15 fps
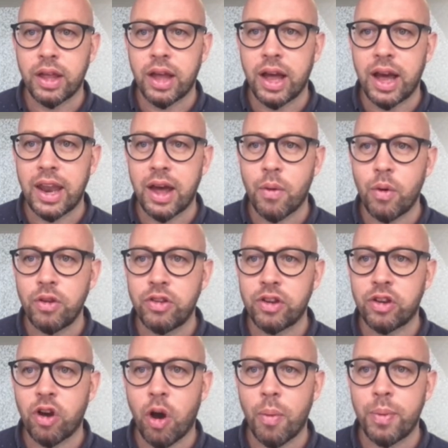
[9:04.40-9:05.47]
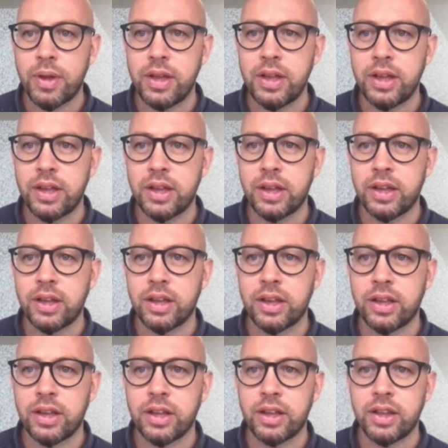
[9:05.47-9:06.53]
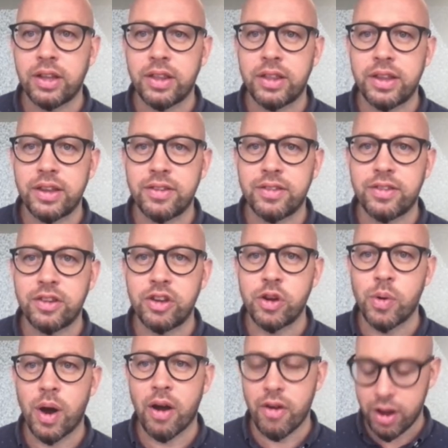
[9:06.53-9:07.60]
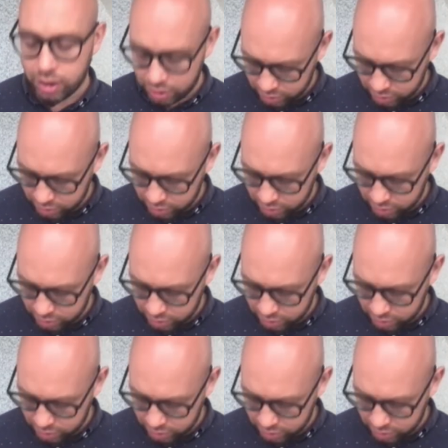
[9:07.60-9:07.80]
and I want to copy this URL,